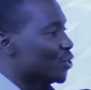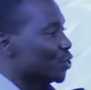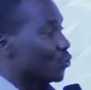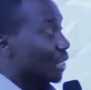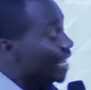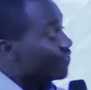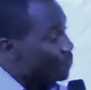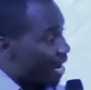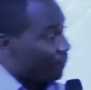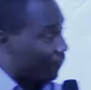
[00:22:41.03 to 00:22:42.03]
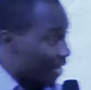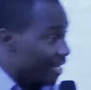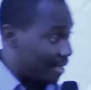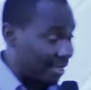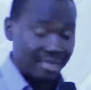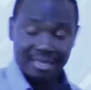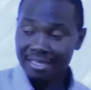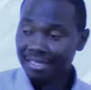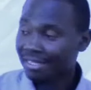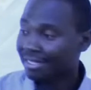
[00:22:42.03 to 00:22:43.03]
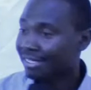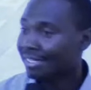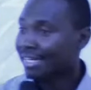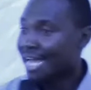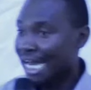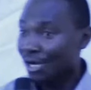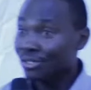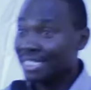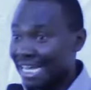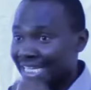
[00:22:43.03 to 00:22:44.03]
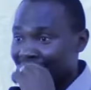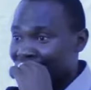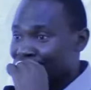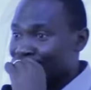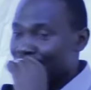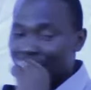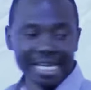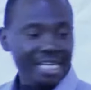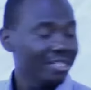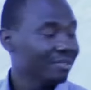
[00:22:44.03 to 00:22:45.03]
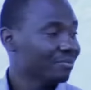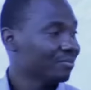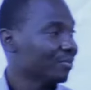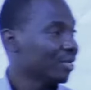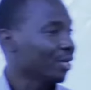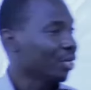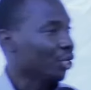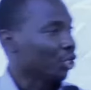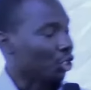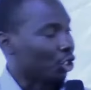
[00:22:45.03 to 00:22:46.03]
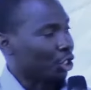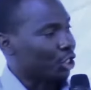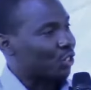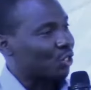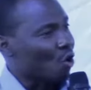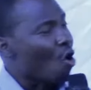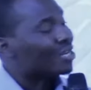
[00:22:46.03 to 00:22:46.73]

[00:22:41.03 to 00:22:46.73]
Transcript: to live by faith and not sight. Meaning, it is so